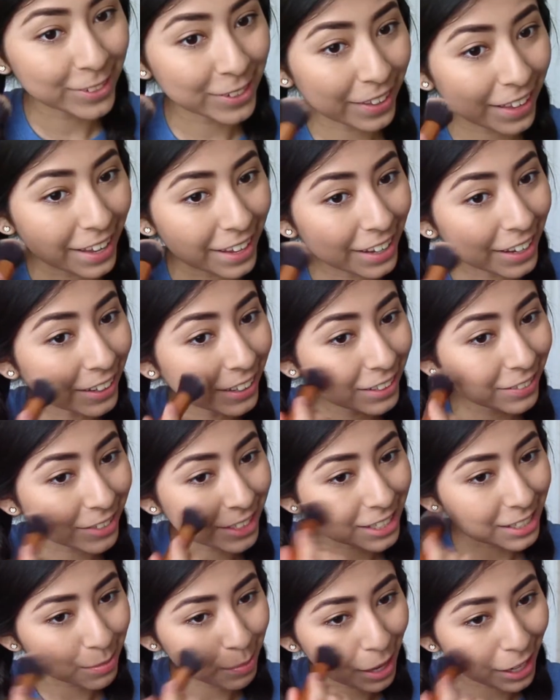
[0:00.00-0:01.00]
So like I'll even
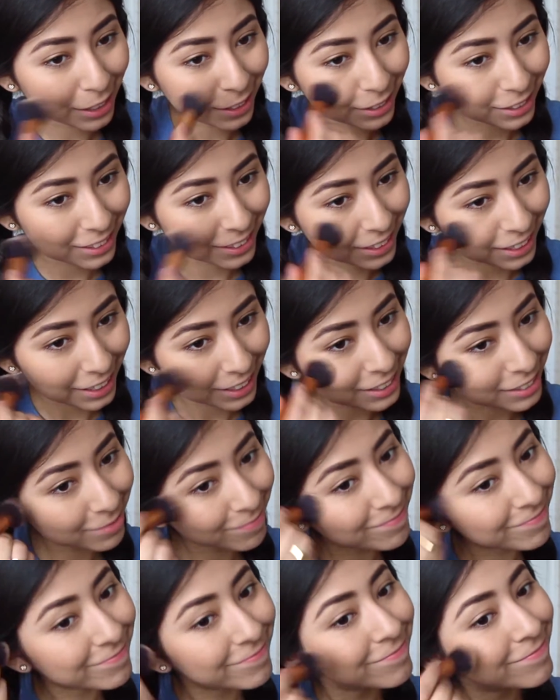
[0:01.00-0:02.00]
smile and like
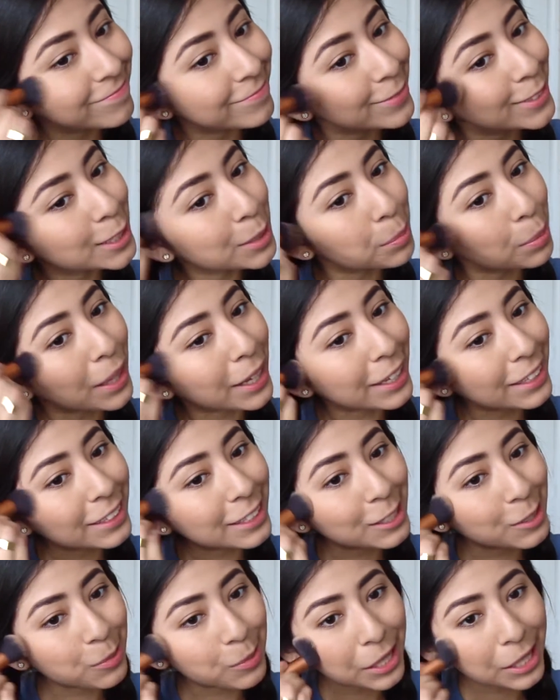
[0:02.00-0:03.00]
apply it
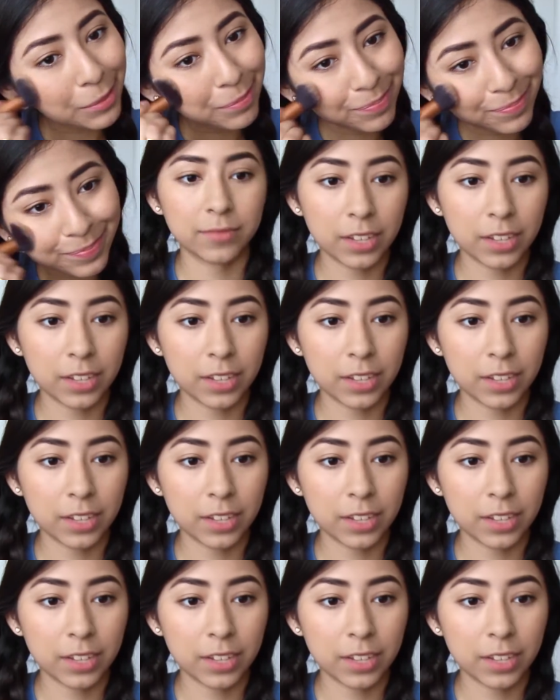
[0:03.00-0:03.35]
this way.